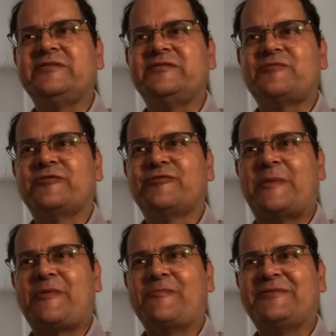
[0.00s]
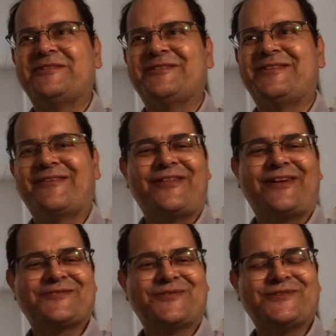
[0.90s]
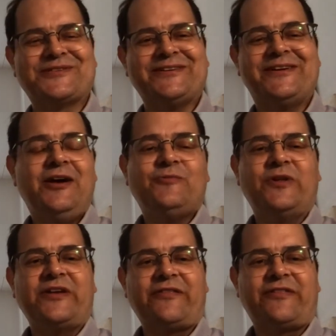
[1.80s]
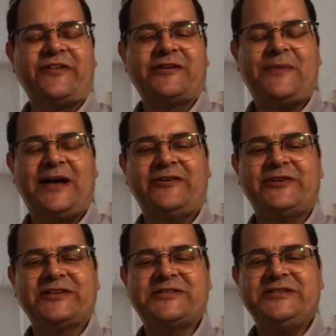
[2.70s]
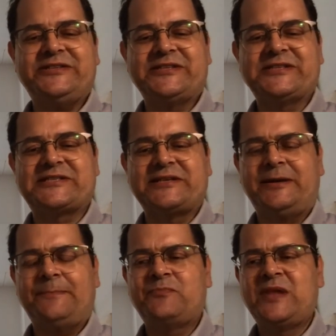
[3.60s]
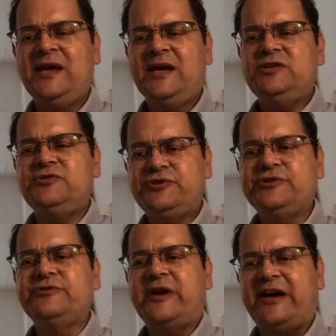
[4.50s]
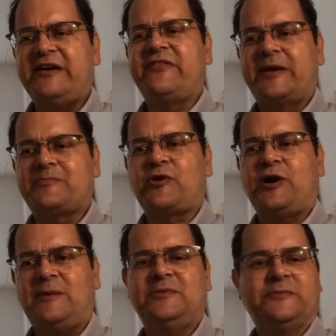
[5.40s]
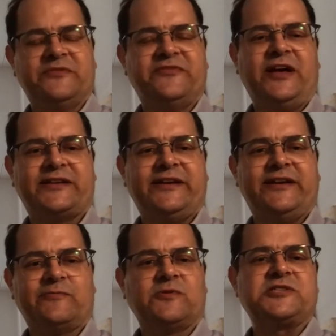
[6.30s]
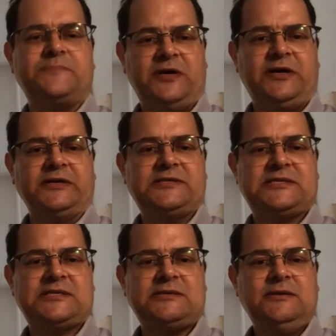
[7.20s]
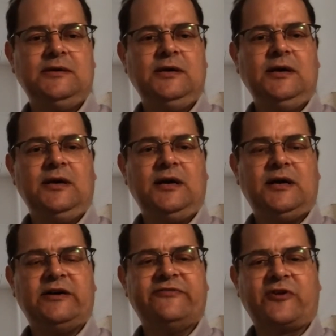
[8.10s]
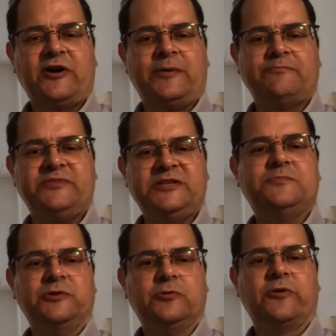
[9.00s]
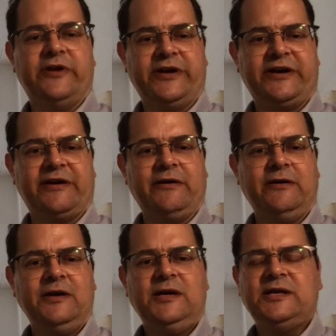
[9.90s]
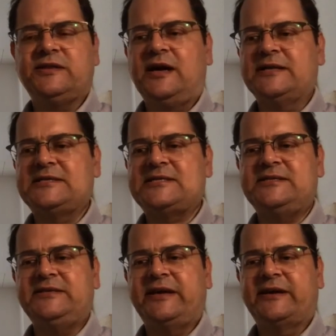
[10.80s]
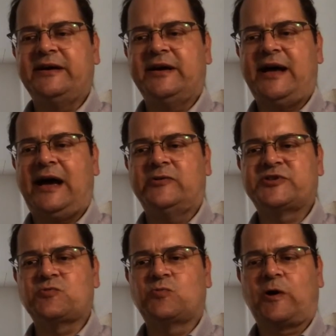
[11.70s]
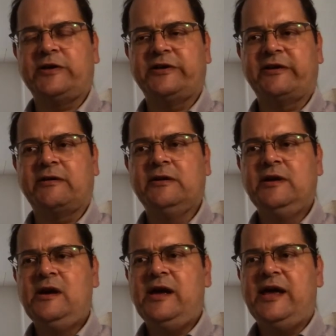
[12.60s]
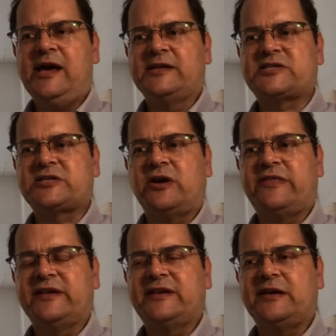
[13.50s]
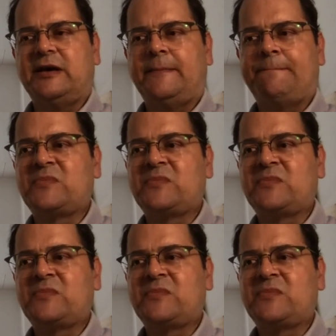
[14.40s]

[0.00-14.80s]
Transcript: to remember what the other thing I was going to say. Well, the other thing about it is you do have that problem of not getting response from people who are there, not seeing how it's working. And so I think I'll